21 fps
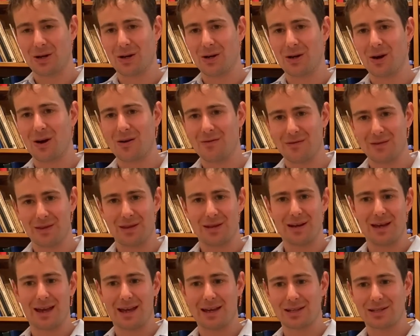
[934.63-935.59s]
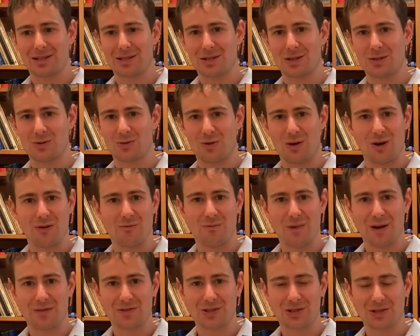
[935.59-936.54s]
over the next 12
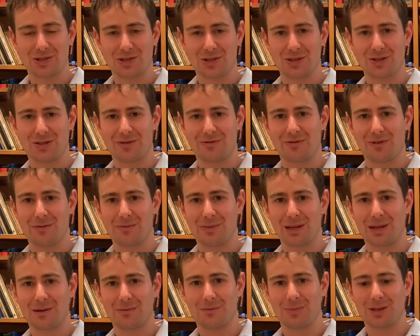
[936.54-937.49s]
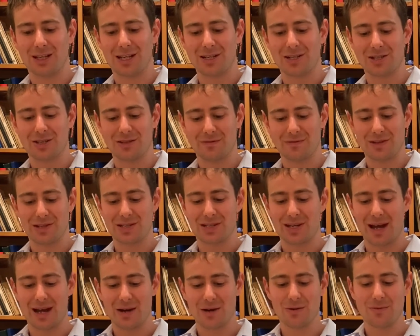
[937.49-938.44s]
months or so from the completion of the
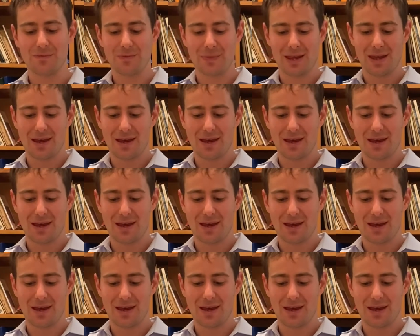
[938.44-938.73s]
sale,